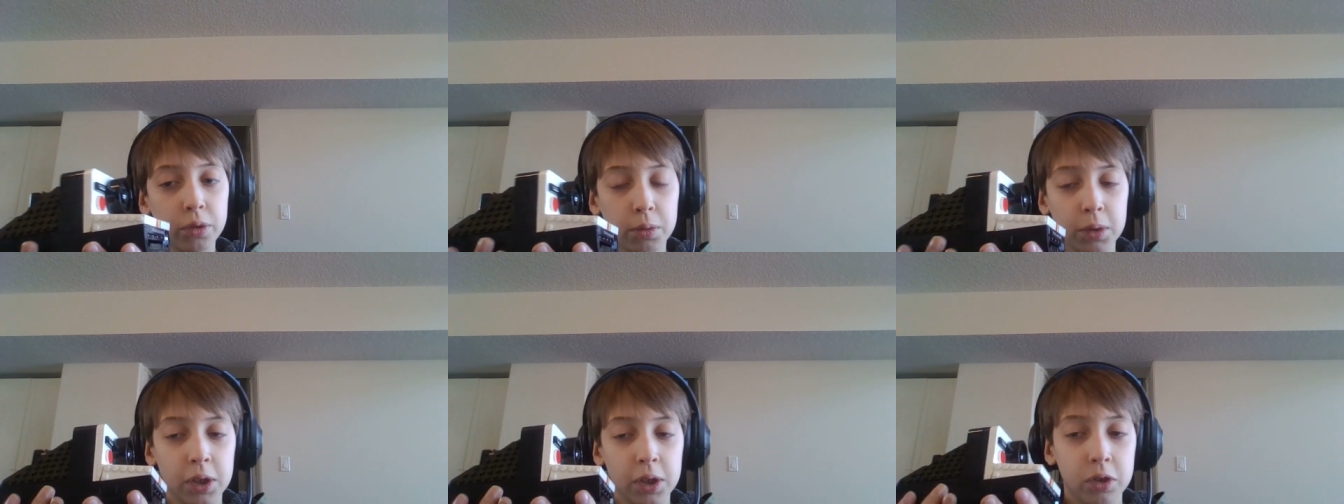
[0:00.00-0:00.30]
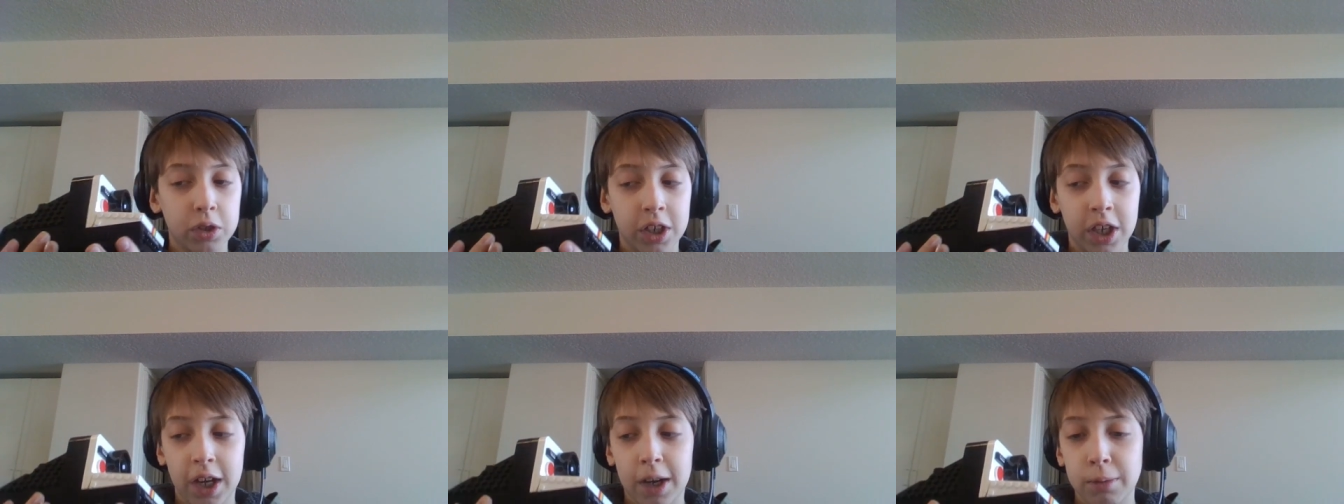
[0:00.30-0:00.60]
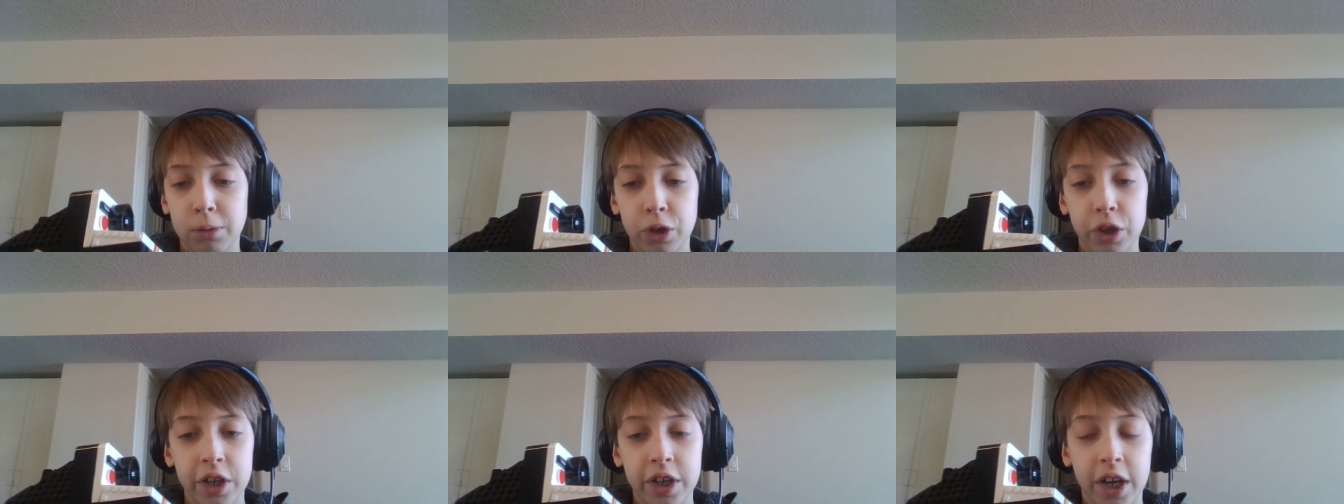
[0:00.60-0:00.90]
the real
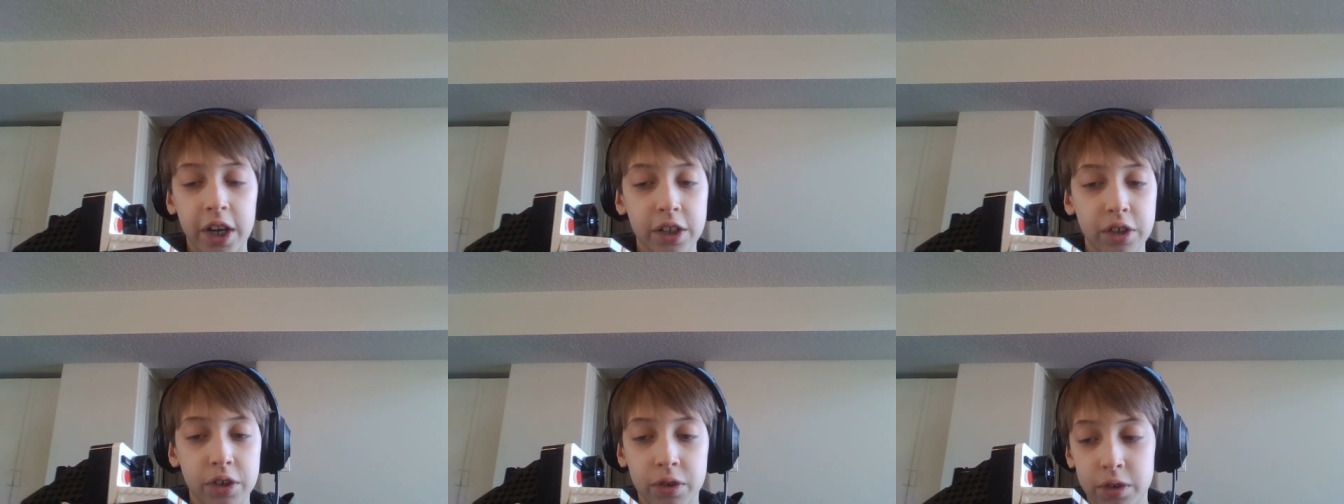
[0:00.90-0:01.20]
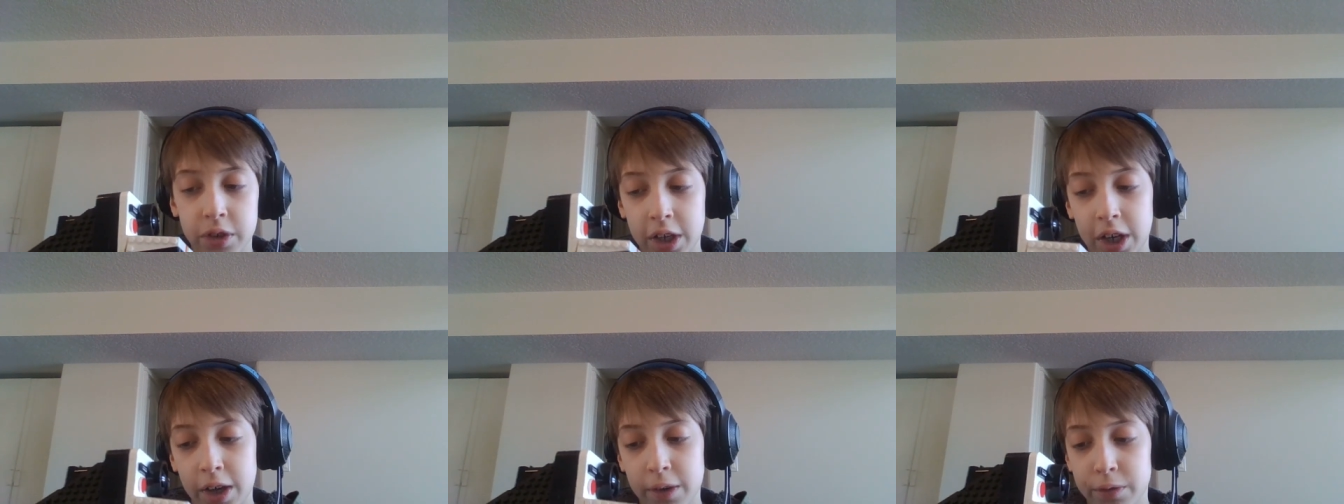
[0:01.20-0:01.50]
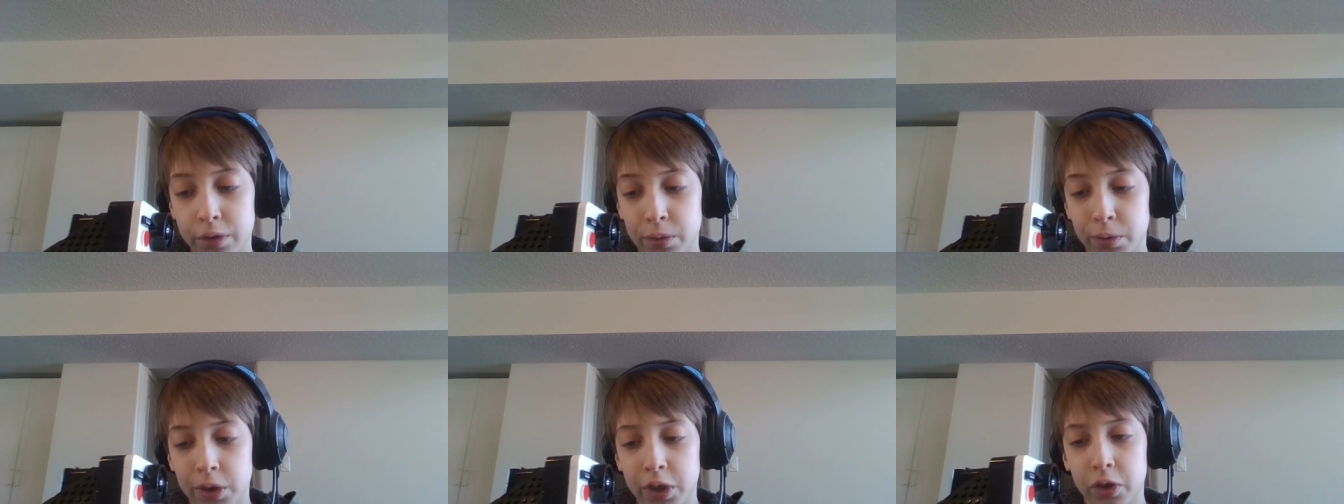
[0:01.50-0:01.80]
camera, and I don't
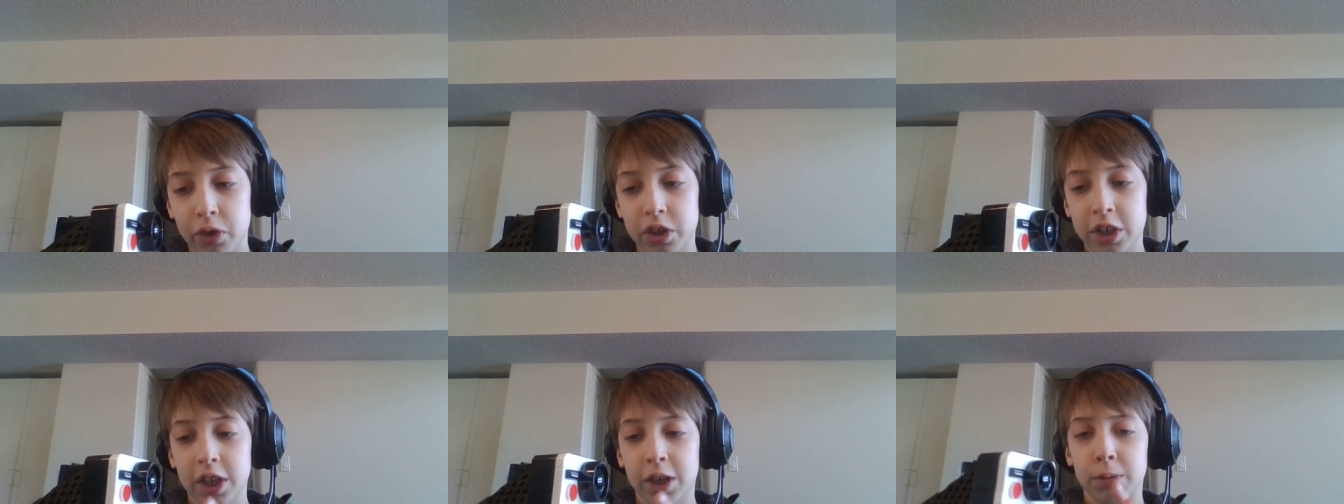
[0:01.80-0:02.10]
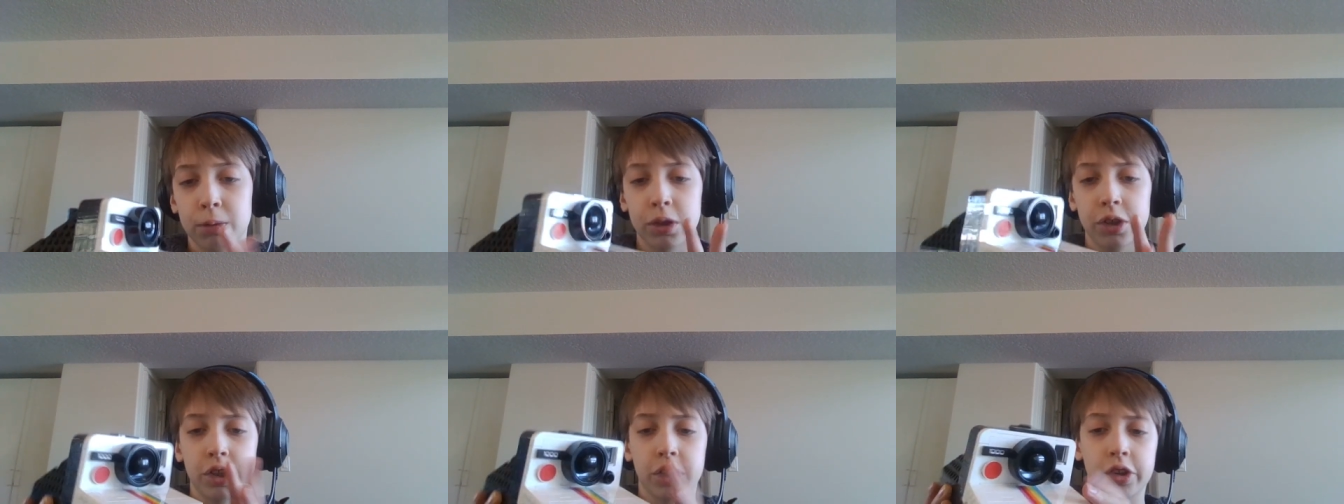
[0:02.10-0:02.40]
have the real camera.